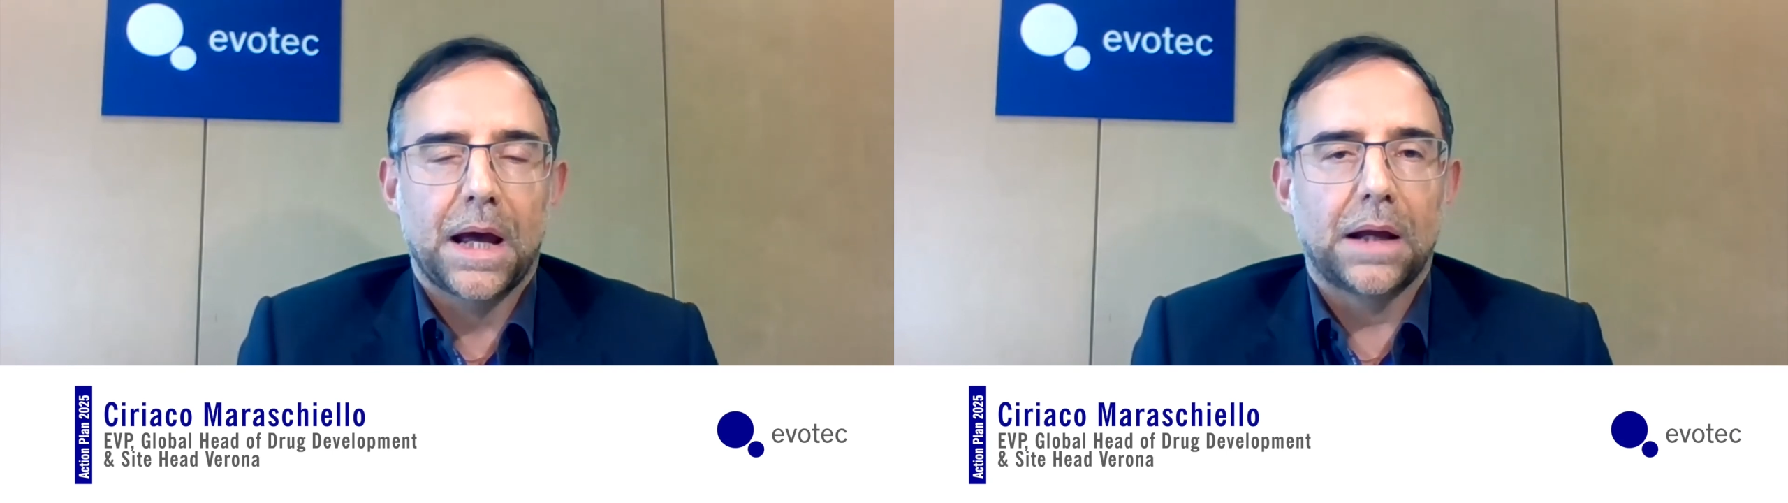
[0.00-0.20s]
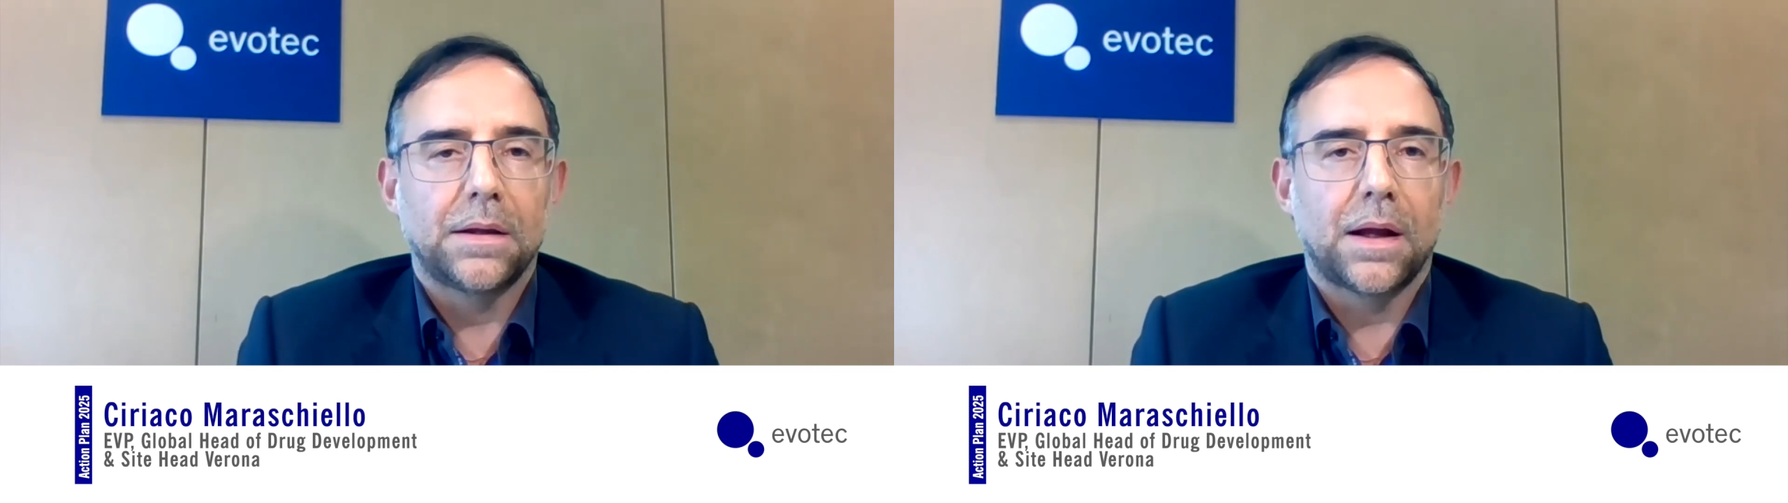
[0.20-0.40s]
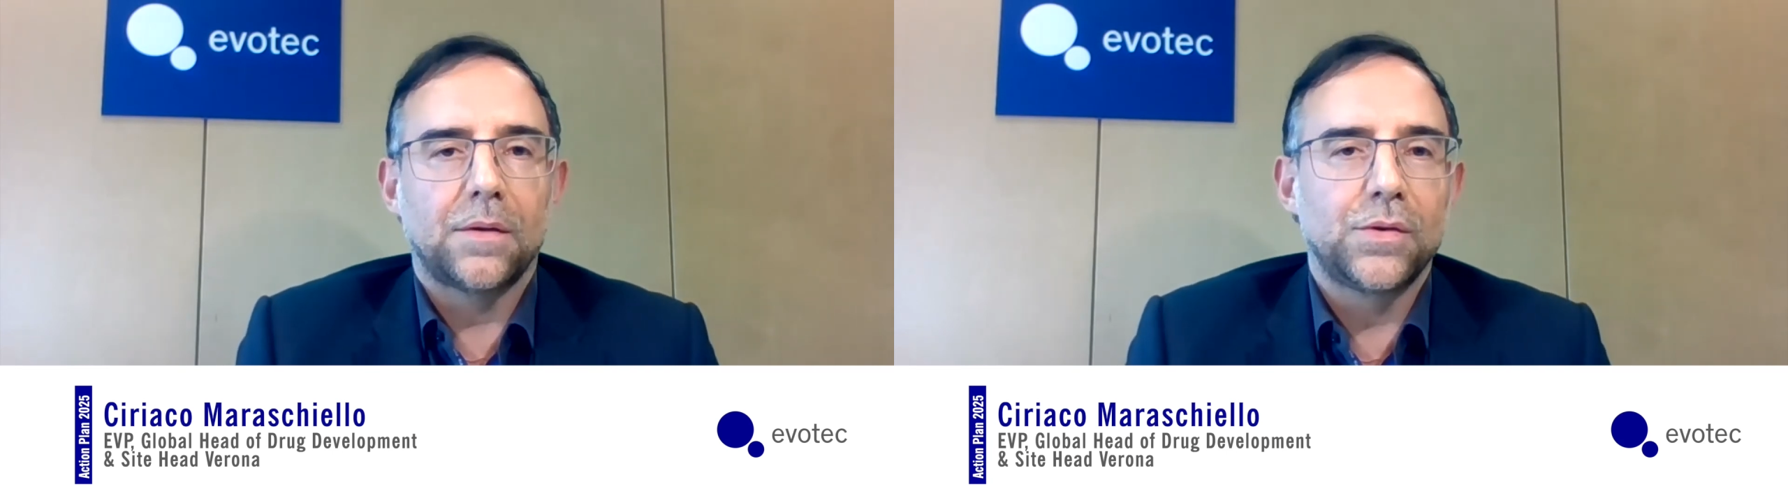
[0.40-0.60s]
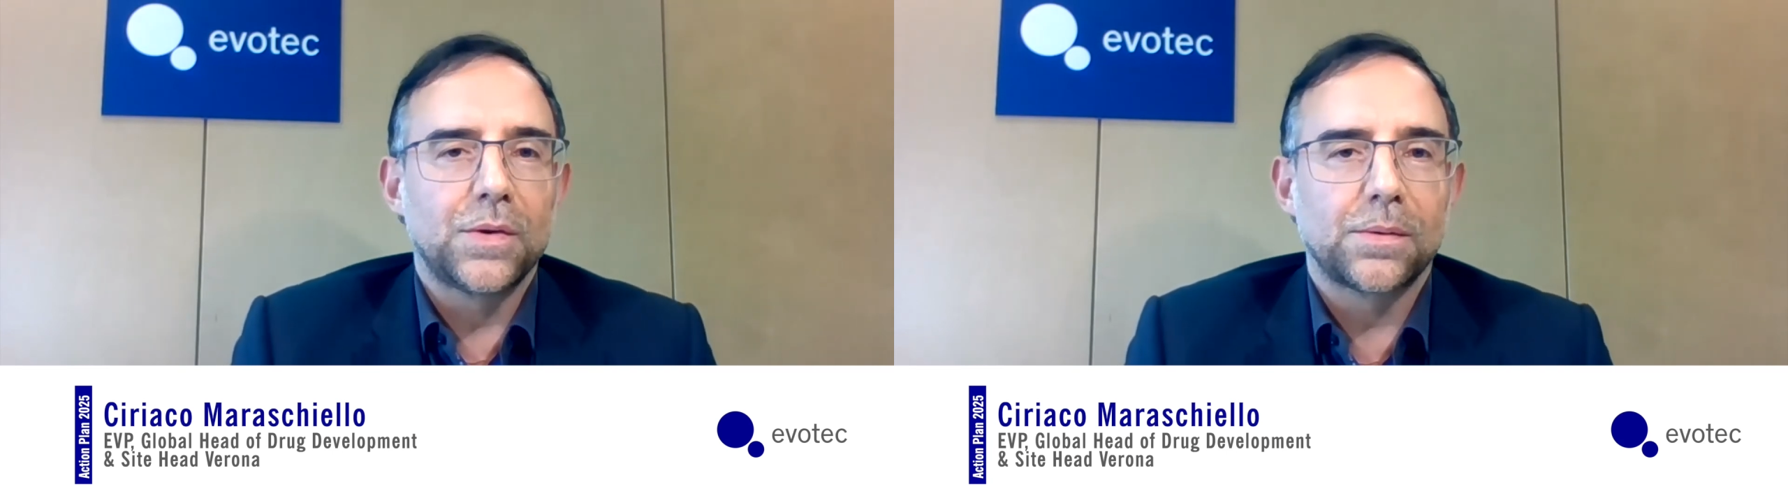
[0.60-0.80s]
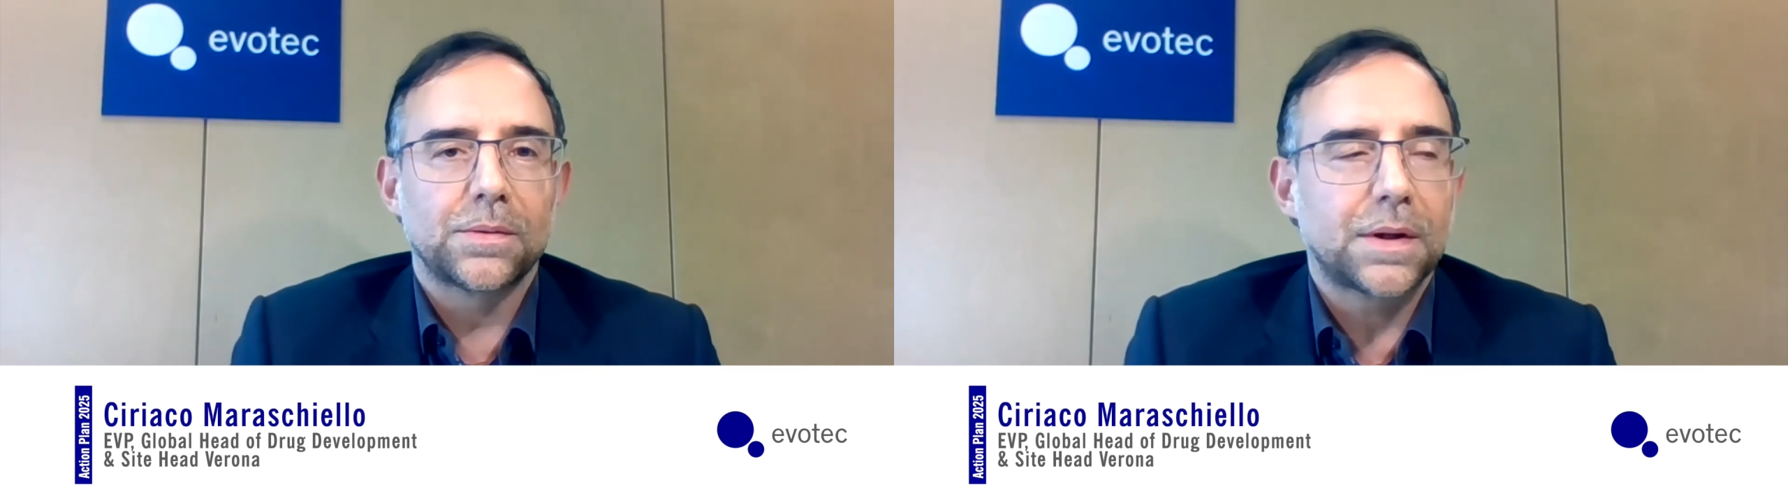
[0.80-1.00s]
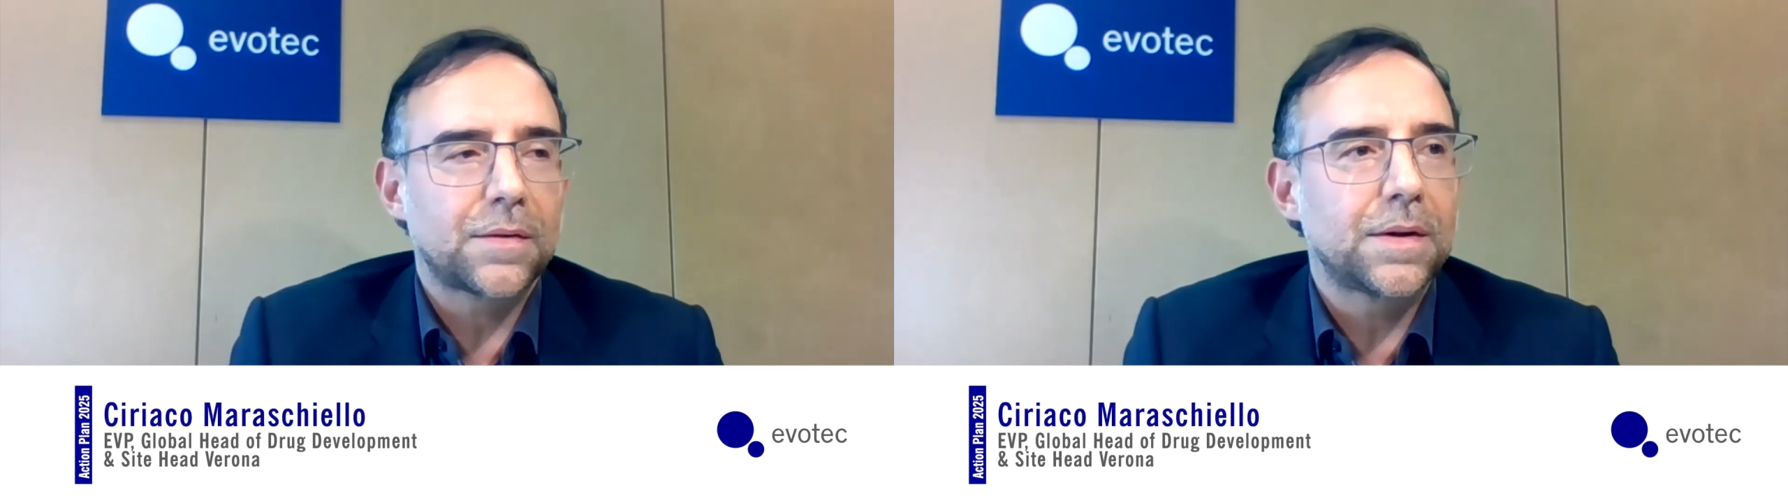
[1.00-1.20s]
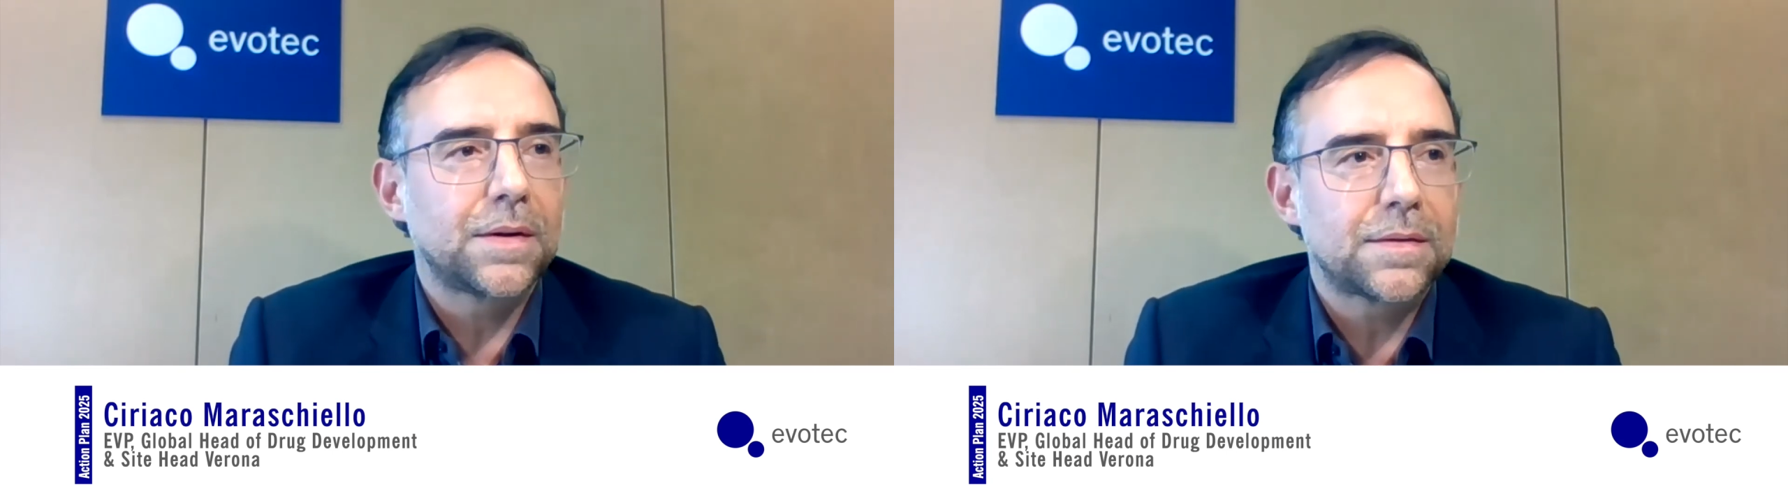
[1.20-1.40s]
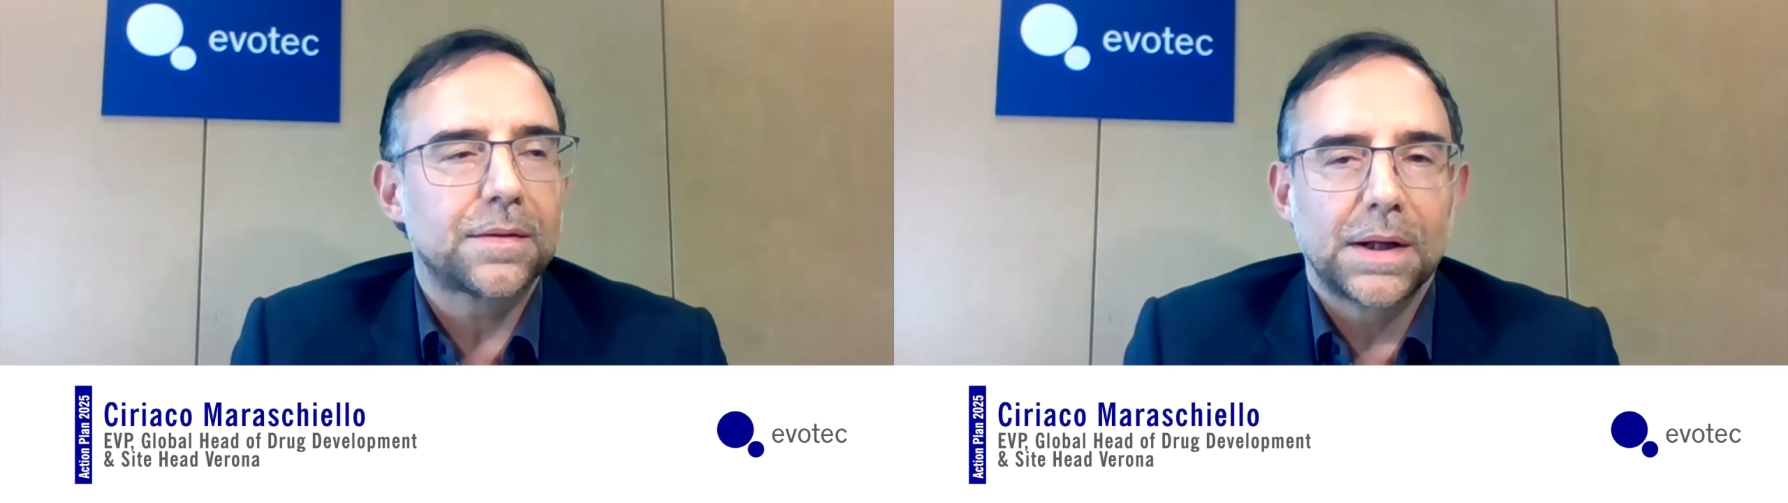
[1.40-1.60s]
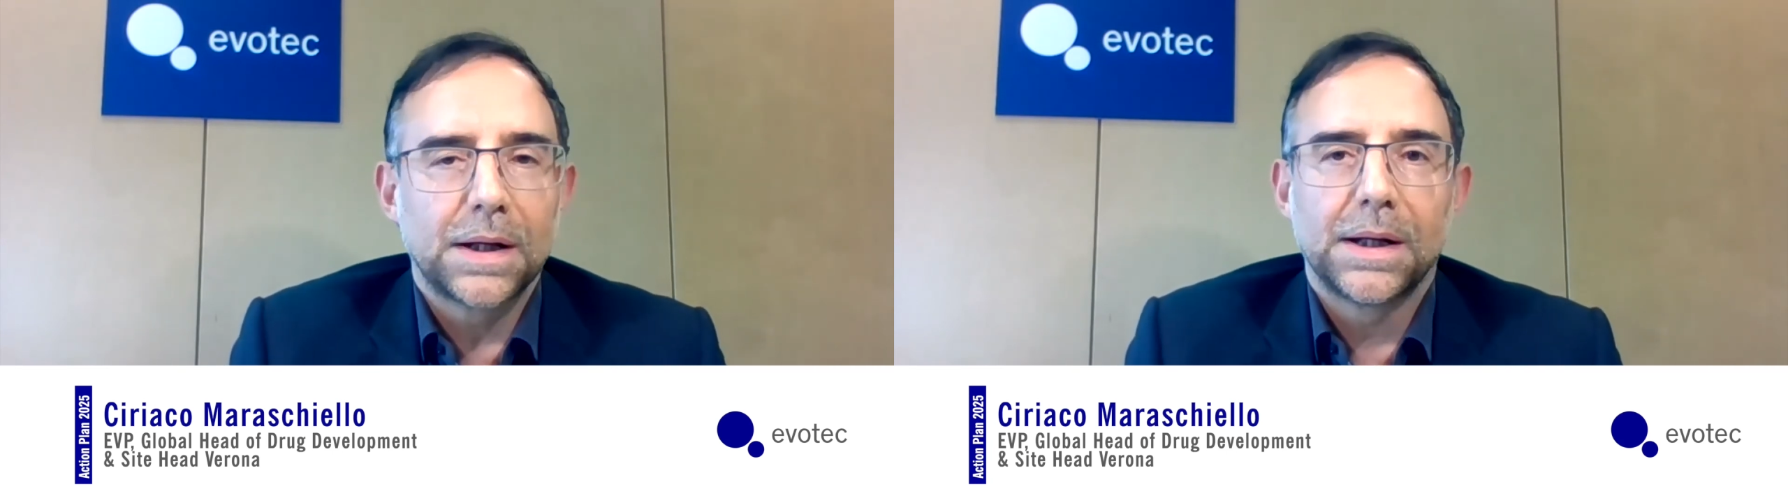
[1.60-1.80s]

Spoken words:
And you know, this is